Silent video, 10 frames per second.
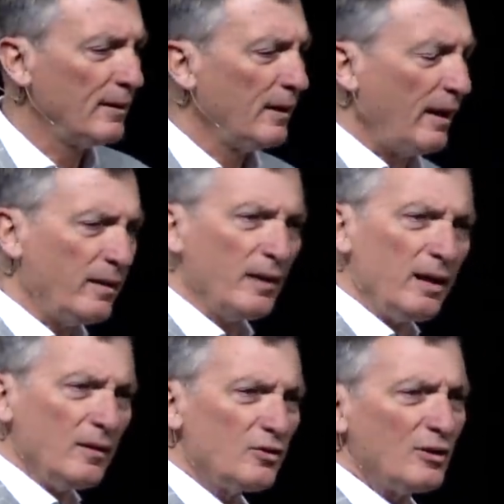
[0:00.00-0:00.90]
And,
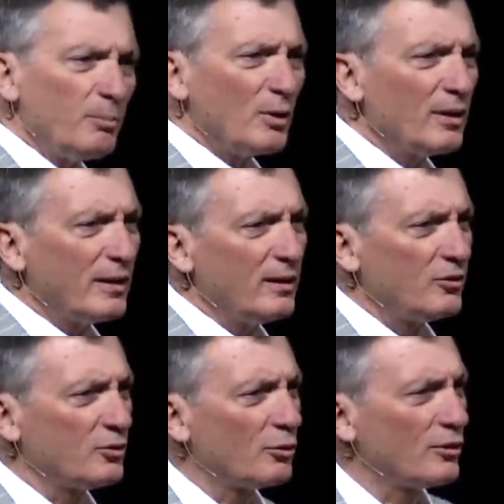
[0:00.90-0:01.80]
and this inability to
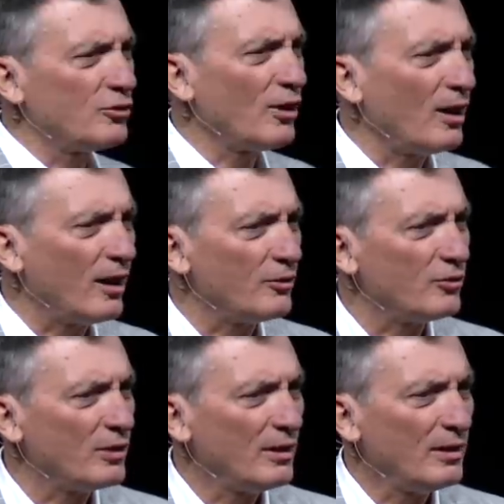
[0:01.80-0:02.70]
store
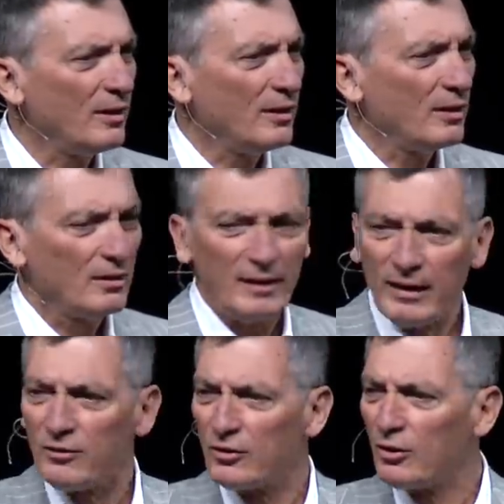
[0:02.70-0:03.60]
charge
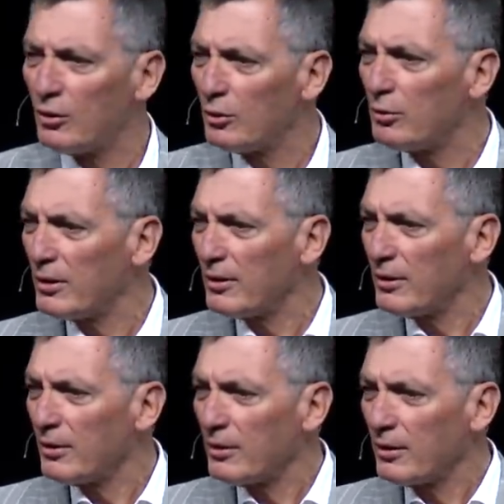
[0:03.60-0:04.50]
leads to
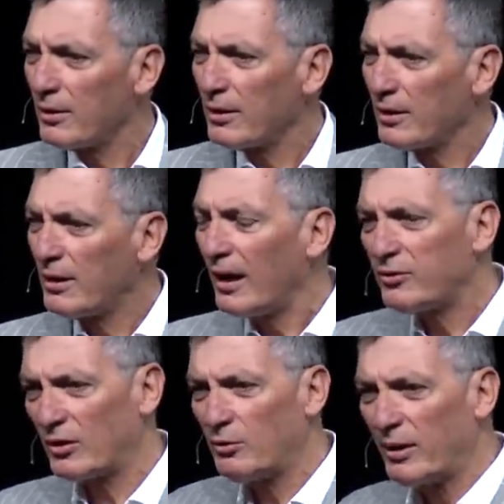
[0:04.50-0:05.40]

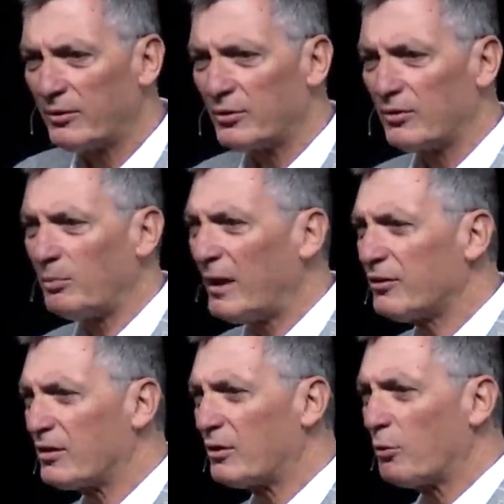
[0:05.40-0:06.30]
consequences. It
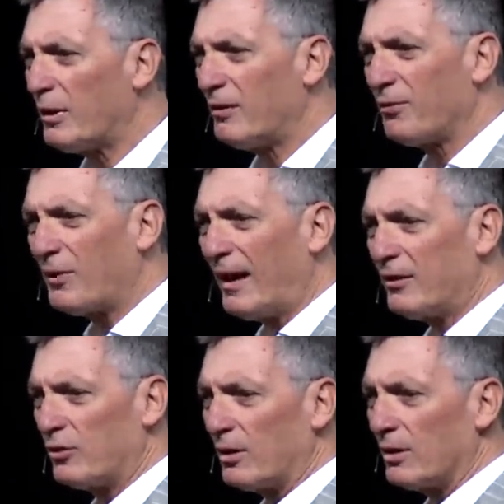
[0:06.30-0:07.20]
makes the grid
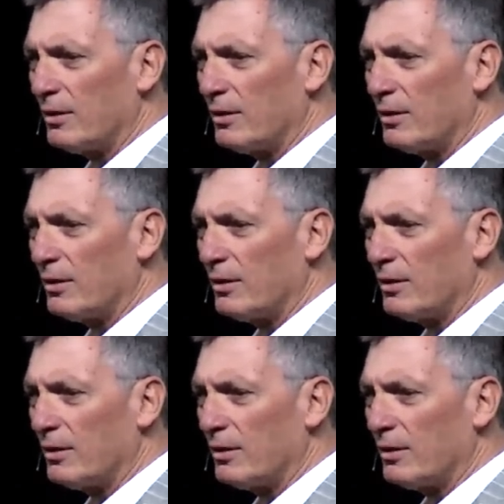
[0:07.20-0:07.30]
fragile.